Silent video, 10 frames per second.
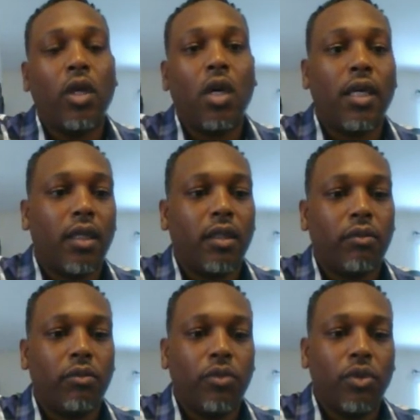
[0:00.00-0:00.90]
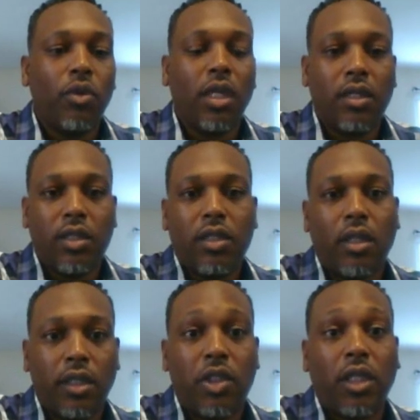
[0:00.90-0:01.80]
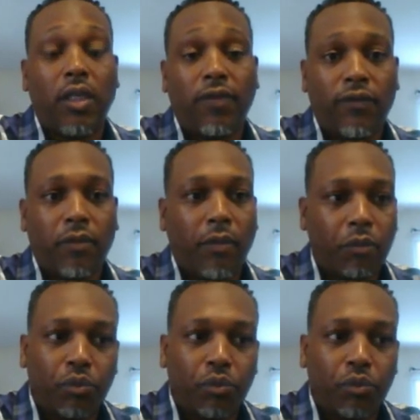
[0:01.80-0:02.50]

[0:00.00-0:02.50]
look, you can still achieve